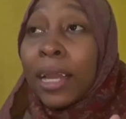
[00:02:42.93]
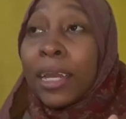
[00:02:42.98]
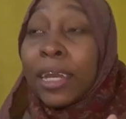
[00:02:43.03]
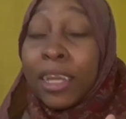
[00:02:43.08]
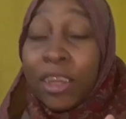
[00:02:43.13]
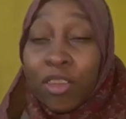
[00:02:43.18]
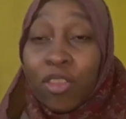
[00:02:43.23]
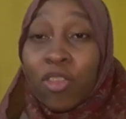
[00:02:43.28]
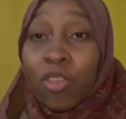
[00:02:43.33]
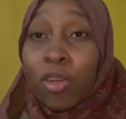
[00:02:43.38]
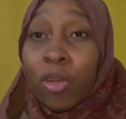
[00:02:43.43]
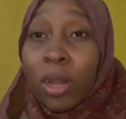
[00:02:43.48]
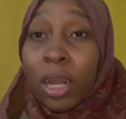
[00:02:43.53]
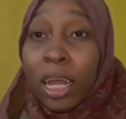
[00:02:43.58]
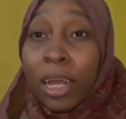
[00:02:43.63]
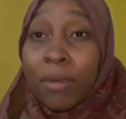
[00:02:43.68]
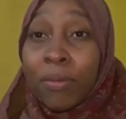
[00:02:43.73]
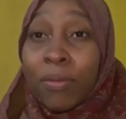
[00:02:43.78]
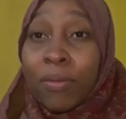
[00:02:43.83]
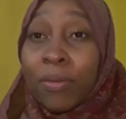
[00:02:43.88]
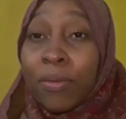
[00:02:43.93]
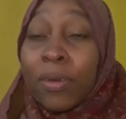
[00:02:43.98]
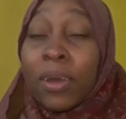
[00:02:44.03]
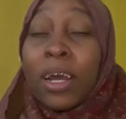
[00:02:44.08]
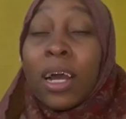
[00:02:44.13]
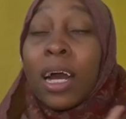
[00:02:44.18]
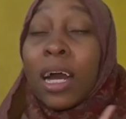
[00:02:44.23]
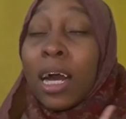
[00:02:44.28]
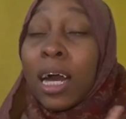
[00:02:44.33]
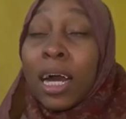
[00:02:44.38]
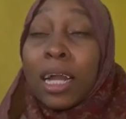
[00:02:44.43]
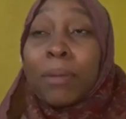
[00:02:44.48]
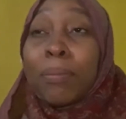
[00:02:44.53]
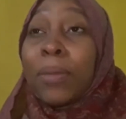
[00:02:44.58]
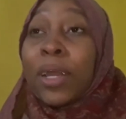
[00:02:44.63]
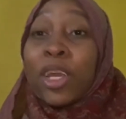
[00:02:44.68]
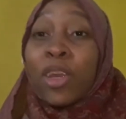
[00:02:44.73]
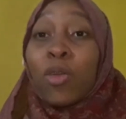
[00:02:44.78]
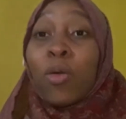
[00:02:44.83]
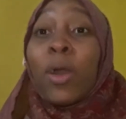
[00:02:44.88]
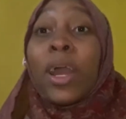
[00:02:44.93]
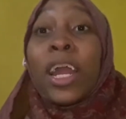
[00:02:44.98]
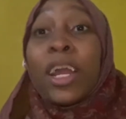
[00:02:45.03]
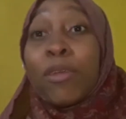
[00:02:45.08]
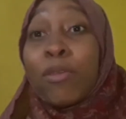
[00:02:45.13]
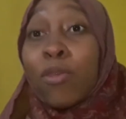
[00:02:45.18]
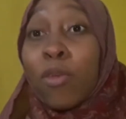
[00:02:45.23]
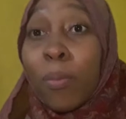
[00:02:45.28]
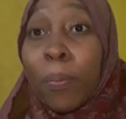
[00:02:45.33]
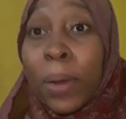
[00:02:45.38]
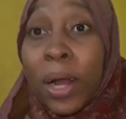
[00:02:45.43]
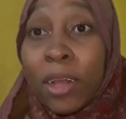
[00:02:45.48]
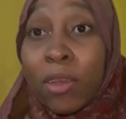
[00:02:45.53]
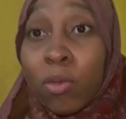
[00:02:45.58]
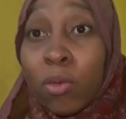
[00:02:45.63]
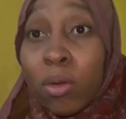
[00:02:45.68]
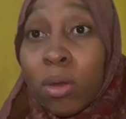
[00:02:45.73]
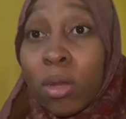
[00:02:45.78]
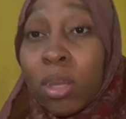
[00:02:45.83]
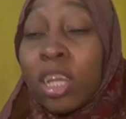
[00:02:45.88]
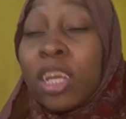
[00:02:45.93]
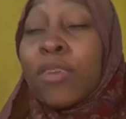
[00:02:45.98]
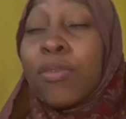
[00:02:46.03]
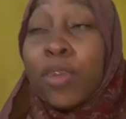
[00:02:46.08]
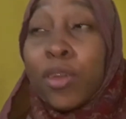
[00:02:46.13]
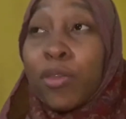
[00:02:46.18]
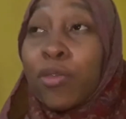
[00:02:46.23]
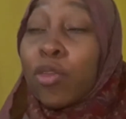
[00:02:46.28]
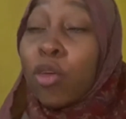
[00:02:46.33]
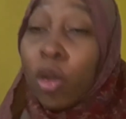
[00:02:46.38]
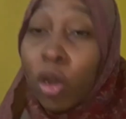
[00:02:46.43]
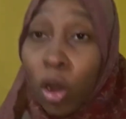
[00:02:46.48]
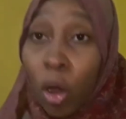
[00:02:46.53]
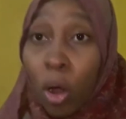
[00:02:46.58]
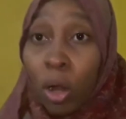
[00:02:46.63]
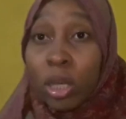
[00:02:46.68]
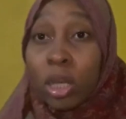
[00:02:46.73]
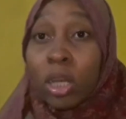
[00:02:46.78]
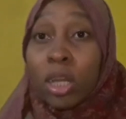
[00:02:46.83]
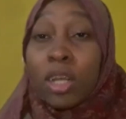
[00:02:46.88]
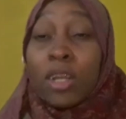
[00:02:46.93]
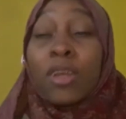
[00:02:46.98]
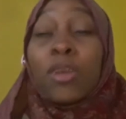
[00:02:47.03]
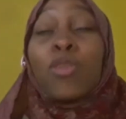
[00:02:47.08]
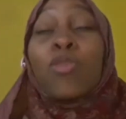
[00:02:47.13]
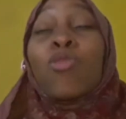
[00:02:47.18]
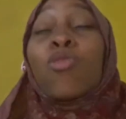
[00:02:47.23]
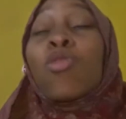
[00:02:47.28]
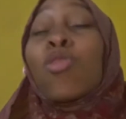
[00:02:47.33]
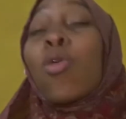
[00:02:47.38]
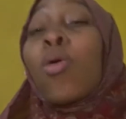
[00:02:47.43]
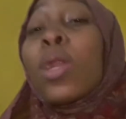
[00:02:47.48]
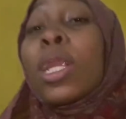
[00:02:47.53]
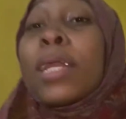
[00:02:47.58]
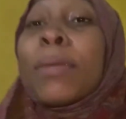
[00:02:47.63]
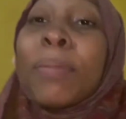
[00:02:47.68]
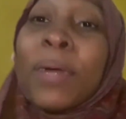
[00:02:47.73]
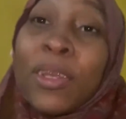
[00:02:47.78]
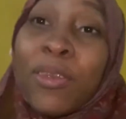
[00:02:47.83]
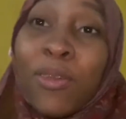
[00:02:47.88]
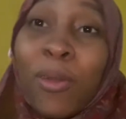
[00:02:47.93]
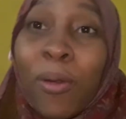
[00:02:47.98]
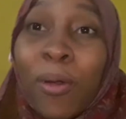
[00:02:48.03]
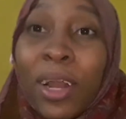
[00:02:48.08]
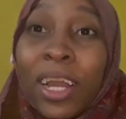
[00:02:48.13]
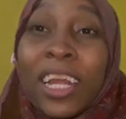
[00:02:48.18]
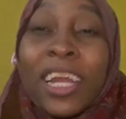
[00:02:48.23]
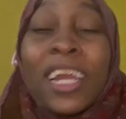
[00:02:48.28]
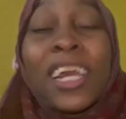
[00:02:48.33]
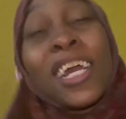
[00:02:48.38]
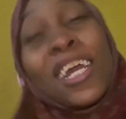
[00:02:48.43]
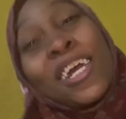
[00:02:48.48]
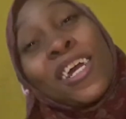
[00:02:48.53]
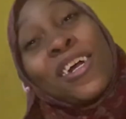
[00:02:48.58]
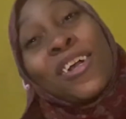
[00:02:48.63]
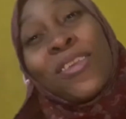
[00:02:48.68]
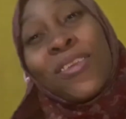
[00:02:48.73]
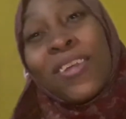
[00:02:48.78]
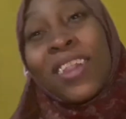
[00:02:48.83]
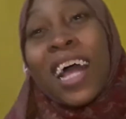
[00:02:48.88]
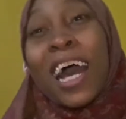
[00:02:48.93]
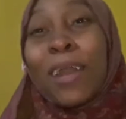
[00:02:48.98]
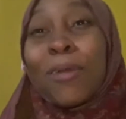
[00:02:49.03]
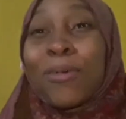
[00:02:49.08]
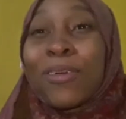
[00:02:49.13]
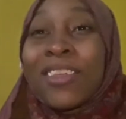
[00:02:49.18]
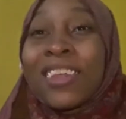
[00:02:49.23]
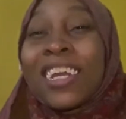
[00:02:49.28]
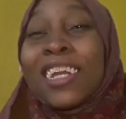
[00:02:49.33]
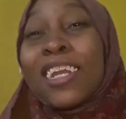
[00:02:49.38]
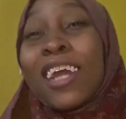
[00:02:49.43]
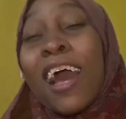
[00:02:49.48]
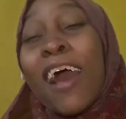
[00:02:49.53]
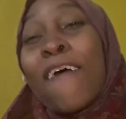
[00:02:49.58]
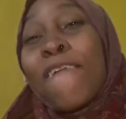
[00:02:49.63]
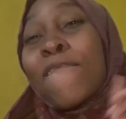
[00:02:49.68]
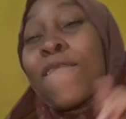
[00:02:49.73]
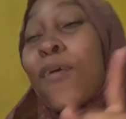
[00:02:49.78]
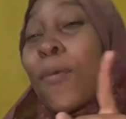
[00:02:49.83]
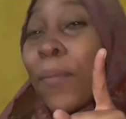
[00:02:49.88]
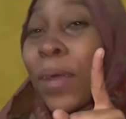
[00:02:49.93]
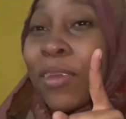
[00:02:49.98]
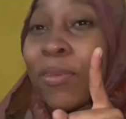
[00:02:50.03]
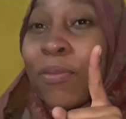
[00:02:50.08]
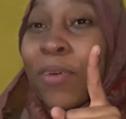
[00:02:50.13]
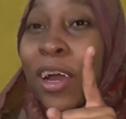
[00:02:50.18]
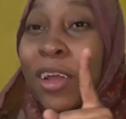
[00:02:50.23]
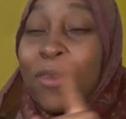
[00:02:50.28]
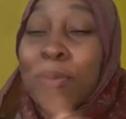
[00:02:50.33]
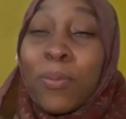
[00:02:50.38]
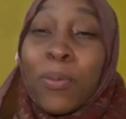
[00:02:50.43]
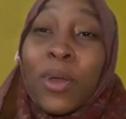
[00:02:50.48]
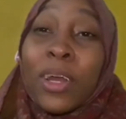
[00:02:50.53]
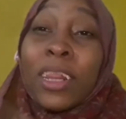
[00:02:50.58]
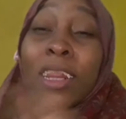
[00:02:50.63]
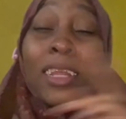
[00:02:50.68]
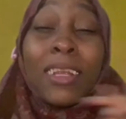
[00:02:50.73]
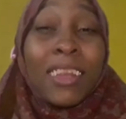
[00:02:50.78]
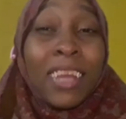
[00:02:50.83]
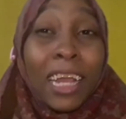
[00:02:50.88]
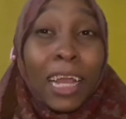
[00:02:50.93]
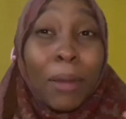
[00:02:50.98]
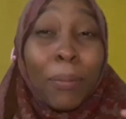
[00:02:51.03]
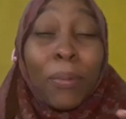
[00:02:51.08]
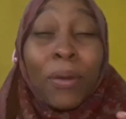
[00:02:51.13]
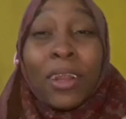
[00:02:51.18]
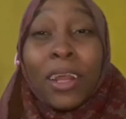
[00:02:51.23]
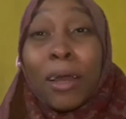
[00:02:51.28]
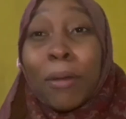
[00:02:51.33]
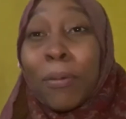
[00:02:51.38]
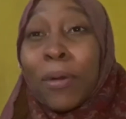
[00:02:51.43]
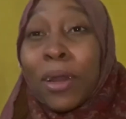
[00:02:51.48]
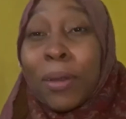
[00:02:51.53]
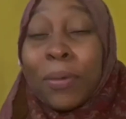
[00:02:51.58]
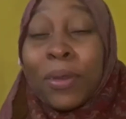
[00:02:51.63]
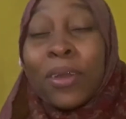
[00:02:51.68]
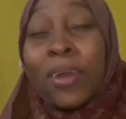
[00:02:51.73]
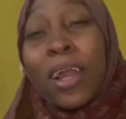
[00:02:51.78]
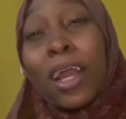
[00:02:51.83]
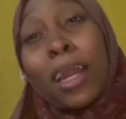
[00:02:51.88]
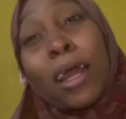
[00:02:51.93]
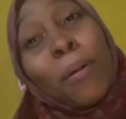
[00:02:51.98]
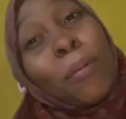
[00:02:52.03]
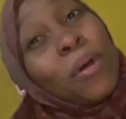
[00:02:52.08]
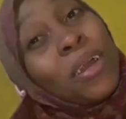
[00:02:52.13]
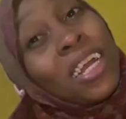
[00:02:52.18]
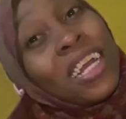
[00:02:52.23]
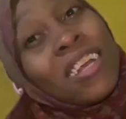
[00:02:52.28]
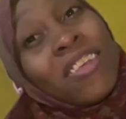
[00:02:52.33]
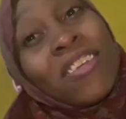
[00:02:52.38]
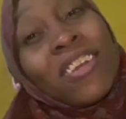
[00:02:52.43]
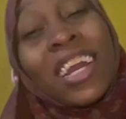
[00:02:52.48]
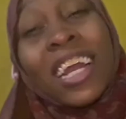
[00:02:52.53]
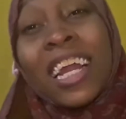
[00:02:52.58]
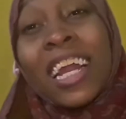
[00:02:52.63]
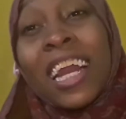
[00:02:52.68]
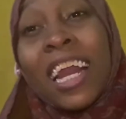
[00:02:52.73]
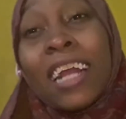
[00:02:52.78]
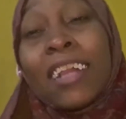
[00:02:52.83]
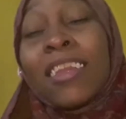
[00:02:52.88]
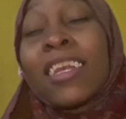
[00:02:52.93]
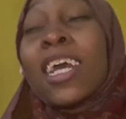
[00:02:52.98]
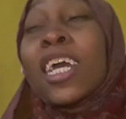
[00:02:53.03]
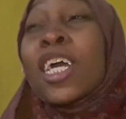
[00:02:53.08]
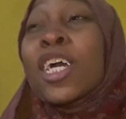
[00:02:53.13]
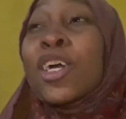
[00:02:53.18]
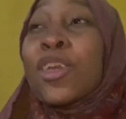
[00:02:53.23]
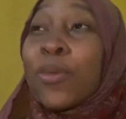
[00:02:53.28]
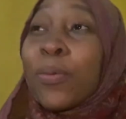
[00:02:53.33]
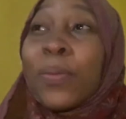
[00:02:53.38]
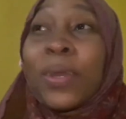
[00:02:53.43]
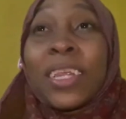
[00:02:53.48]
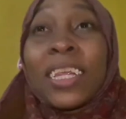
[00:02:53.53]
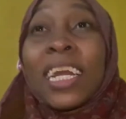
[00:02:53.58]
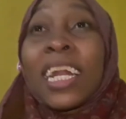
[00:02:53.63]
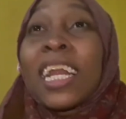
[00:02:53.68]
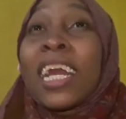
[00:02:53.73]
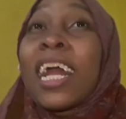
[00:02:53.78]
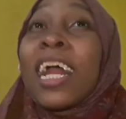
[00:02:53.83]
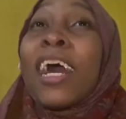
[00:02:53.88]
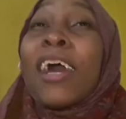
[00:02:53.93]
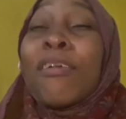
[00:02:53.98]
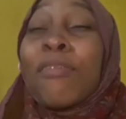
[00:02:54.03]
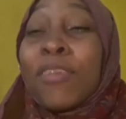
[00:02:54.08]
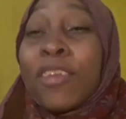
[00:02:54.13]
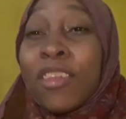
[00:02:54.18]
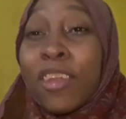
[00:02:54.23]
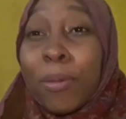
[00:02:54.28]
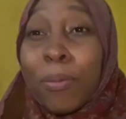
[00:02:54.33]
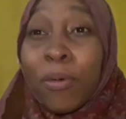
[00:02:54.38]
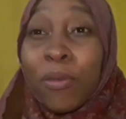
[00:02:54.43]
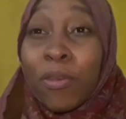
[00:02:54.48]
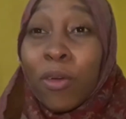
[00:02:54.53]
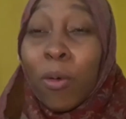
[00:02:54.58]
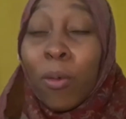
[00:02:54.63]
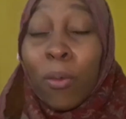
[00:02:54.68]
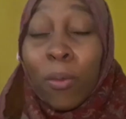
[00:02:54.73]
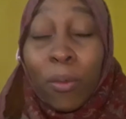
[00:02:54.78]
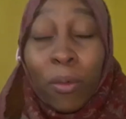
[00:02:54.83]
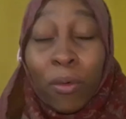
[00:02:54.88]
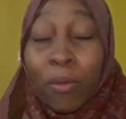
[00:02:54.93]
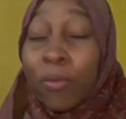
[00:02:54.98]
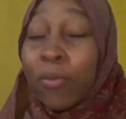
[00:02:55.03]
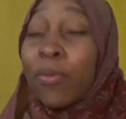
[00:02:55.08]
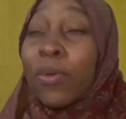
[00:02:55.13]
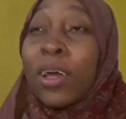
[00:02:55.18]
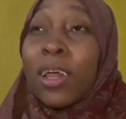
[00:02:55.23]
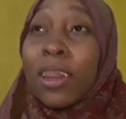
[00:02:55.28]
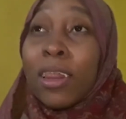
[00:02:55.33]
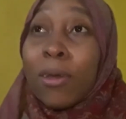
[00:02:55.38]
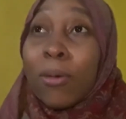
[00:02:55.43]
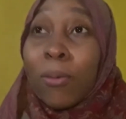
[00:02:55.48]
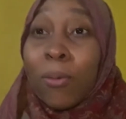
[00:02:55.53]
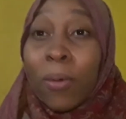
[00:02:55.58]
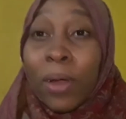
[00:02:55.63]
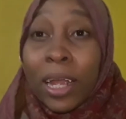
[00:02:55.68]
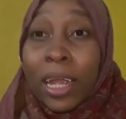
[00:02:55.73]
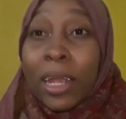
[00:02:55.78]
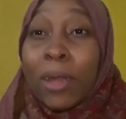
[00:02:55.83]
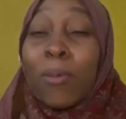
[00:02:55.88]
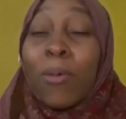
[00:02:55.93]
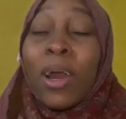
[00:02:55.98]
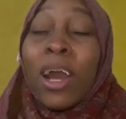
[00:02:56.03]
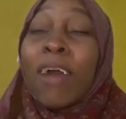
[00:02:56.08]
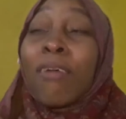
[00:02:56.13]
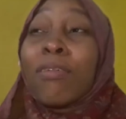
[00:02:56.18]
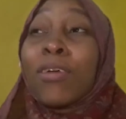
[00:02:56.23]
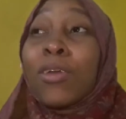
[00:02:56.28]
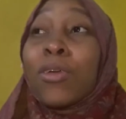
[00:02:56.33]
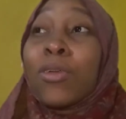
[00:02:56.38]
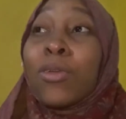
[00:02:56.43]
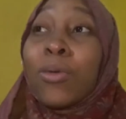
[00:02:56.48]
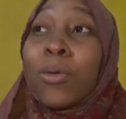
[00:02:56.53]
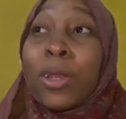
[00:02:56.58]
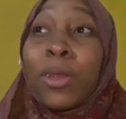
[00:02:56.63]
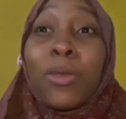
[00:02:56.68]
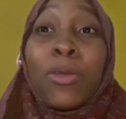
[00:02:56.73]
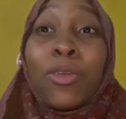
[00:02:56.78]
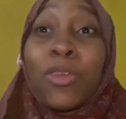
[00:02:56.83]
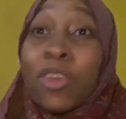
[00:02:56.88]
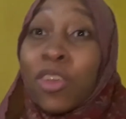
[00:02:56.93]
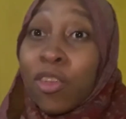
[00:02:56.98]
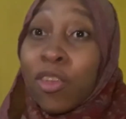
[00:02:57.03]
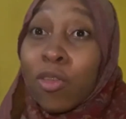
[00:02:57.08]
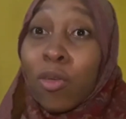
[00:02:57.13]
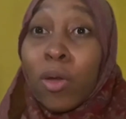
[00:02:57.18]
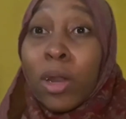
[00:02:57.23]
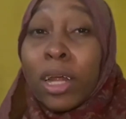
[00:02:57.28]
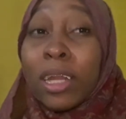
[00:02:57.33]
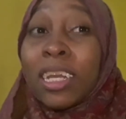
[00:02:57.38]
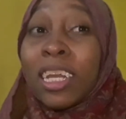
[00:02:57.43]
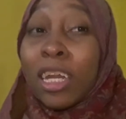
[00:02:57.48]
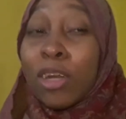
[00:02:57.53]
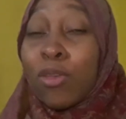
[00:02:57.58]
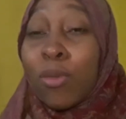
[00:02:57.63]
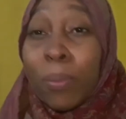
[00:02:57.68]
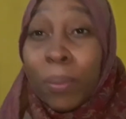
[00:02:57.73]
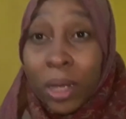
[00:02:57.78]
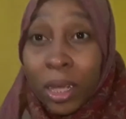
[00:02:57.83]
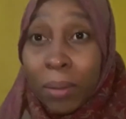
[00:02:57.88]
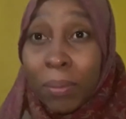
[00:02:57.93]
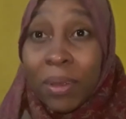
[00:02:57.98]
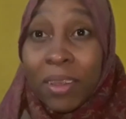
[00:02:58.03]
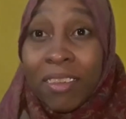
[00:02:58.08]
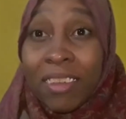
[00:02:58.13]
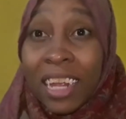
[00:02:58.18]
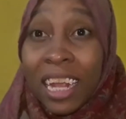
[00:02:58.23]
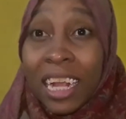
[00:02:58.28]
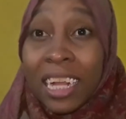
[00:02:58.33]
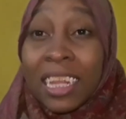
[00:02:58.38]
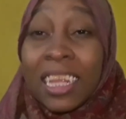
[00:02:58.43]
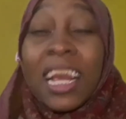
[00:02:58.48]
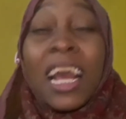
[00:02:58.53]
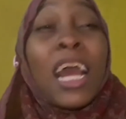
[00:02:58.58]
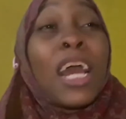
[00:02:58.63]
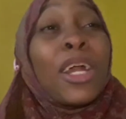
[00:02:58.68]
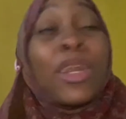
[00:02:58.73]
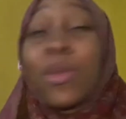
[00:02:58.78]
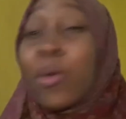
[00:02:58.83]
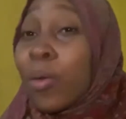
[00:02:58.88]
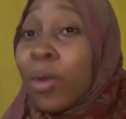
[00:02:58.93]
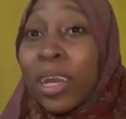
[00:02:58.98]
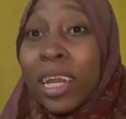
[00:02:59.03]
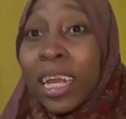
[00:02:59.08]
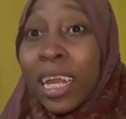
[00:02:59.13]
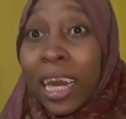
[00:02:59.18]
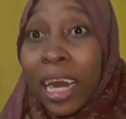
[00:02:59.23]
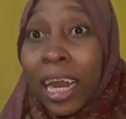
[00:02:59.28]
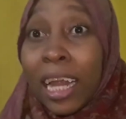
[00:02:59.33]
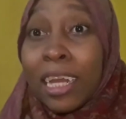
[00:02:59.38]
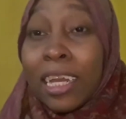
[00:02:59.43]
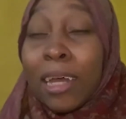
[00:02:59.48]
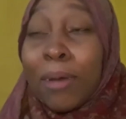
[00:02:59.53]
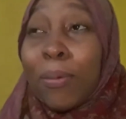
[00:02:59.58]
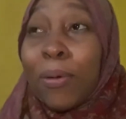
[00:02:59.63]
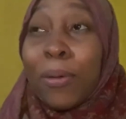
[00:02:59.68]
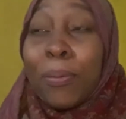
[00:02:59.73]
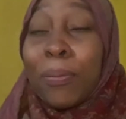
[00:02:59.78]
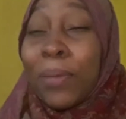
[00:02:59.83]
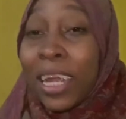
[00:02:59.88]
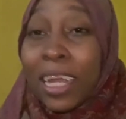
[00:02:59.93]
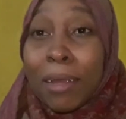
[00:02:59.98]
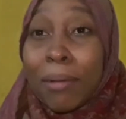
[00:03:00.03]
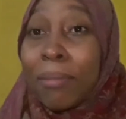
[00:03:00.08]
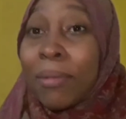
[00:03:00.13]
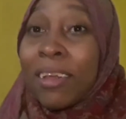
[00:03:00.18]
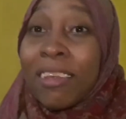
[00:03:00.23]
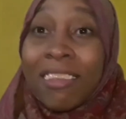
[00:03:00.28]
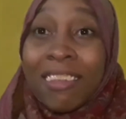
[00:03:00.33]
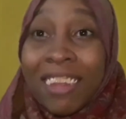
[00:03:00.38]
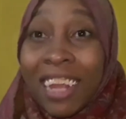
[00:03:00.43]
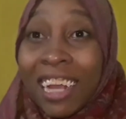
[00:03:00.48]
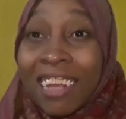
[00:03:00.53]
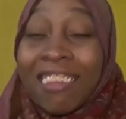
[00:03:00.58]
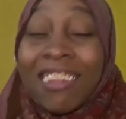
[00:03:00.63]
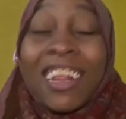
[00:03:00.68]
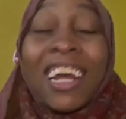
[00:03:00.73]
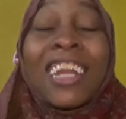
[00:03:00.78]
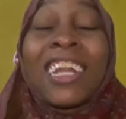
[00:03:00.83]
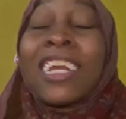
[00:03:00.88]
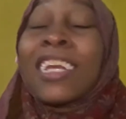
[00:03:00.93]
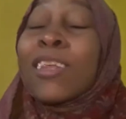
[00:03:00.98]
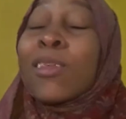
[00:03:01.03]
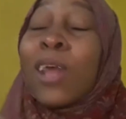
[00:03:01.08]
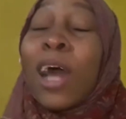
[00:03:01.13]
destroy your life and make you a hateful person, even if you're not, slowly by slowly. So that was it for my first point. The second point I'm going to be talking about is regrets. So basically every step of the way, whatever you're doing, you're just gonna tend to make mistakes. Don't regret about making mistakes. That is